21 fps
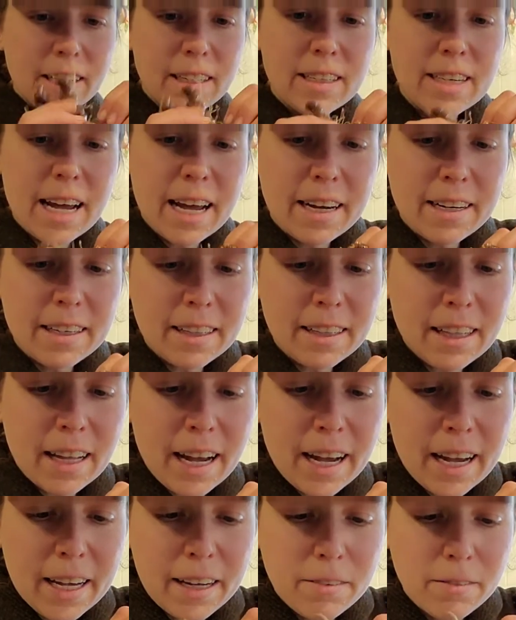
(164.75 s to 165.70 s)

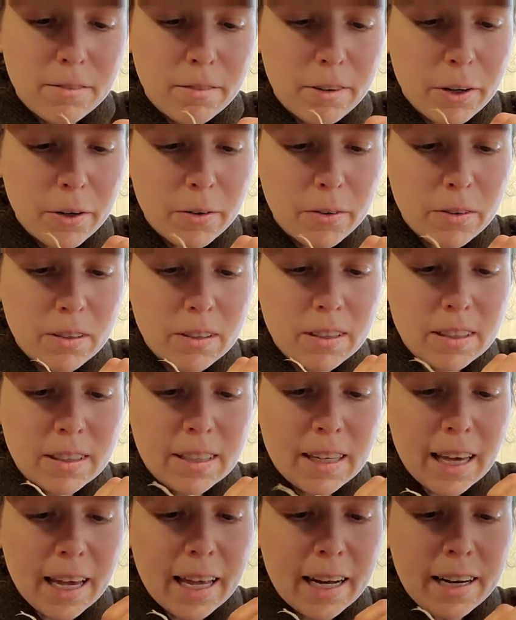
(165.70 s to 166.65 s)
dandelion root
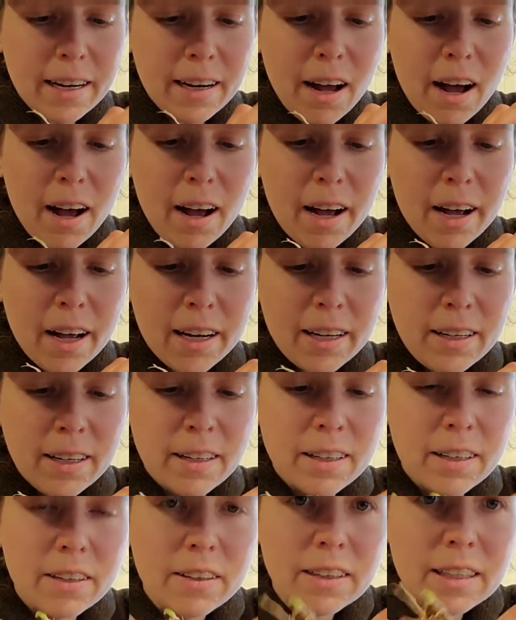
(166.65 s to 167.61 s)
skin on.
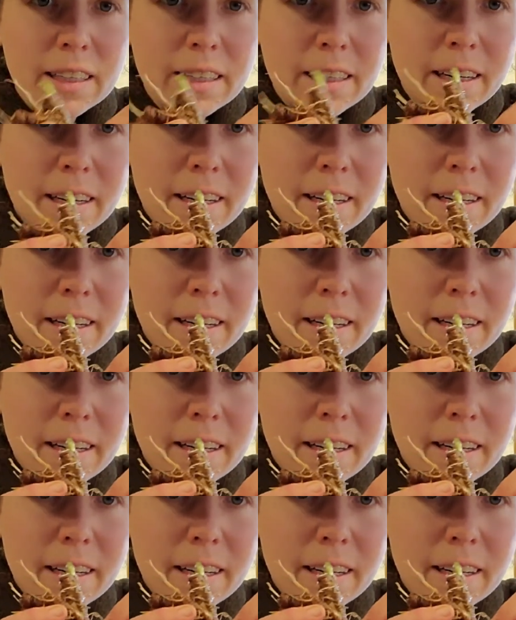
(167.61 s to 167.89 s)
You can